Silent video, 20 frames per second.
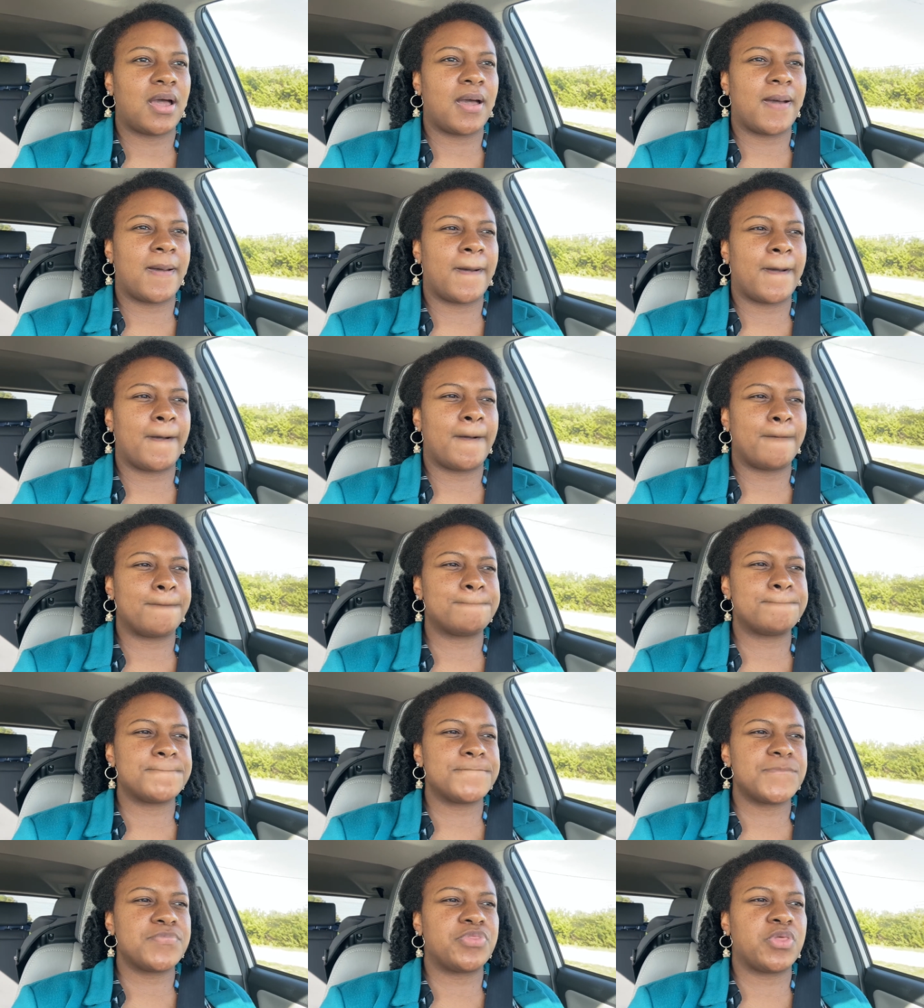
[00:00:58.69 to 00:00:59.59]

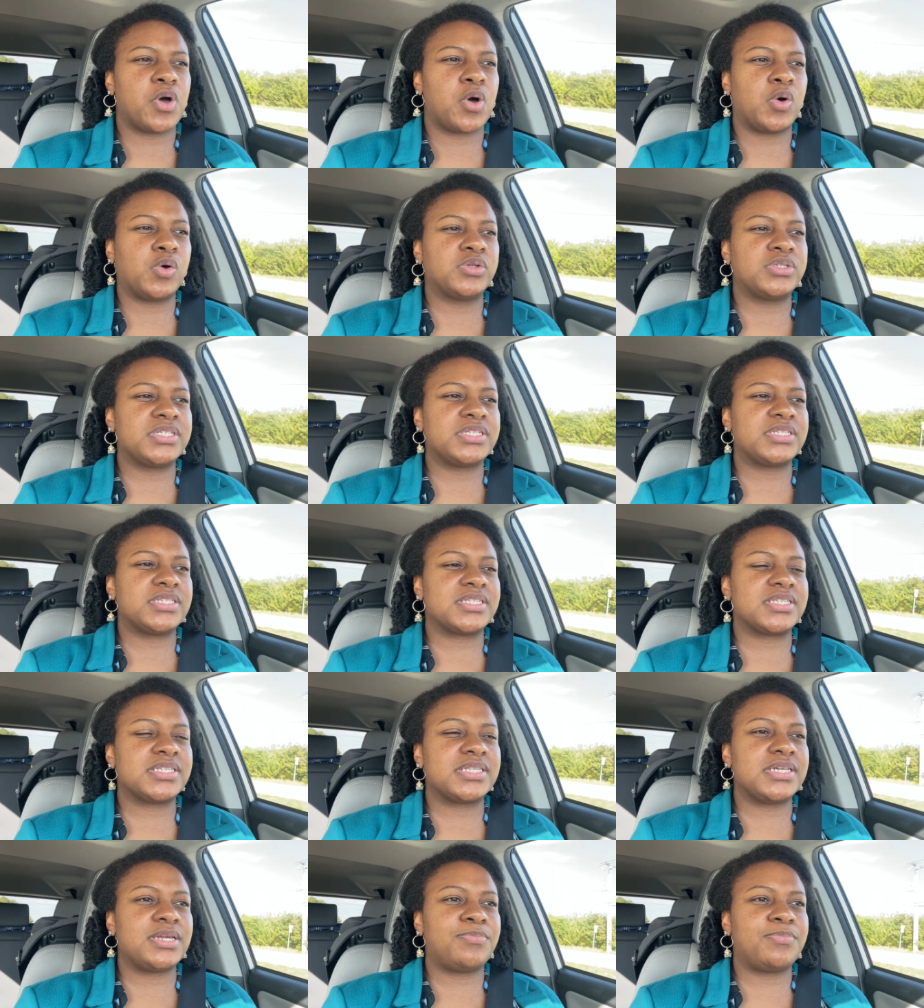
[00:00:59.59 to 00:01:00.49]
um, the oldest is
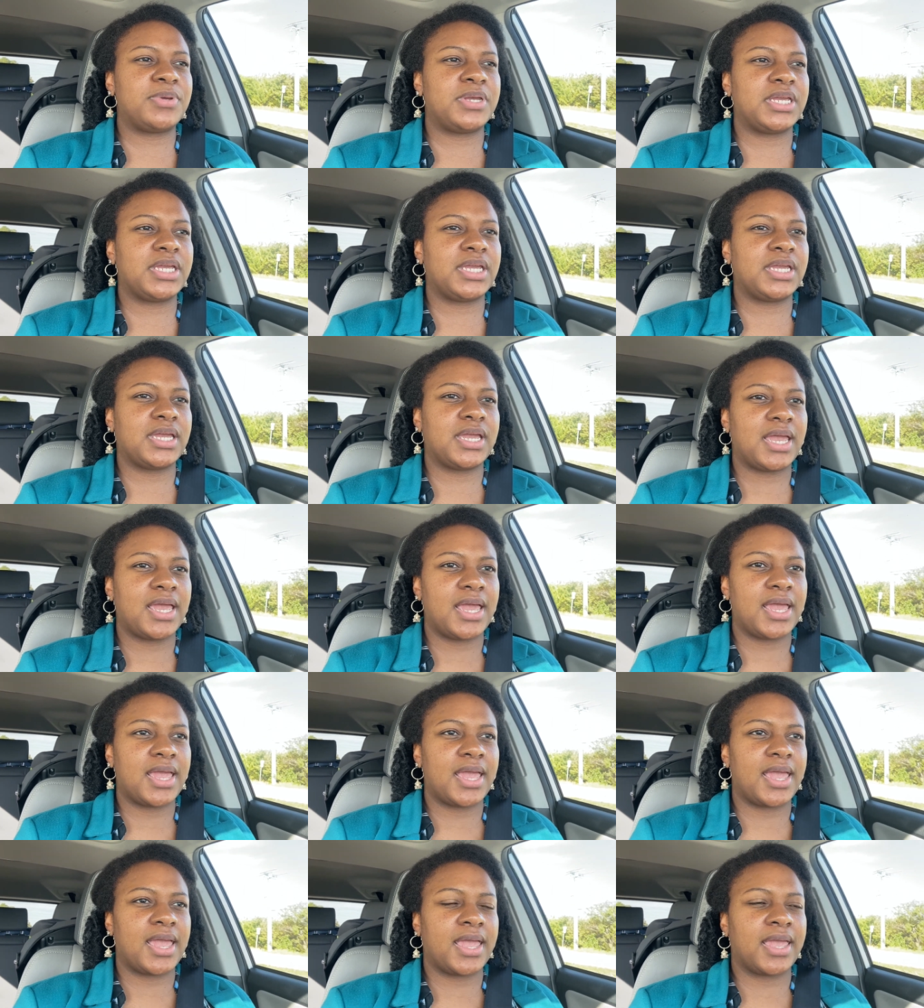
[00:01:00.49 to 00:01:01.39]
sleeping
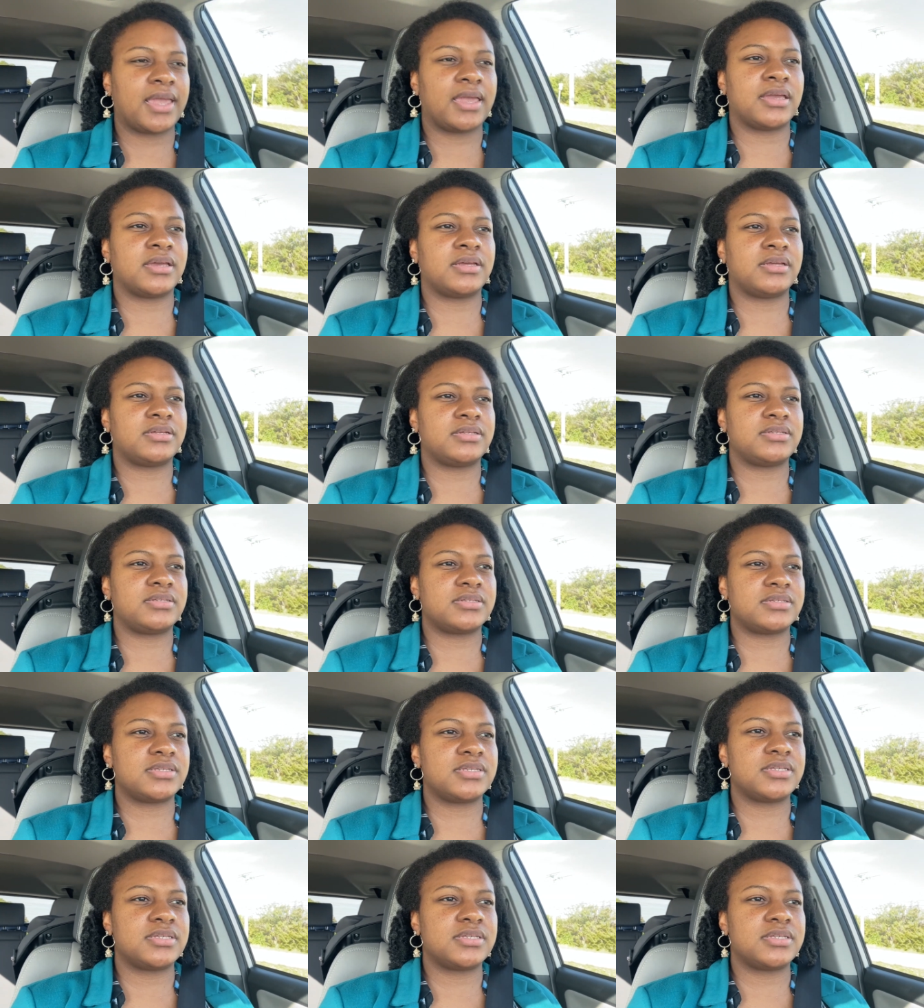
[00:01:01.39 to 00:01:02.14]
and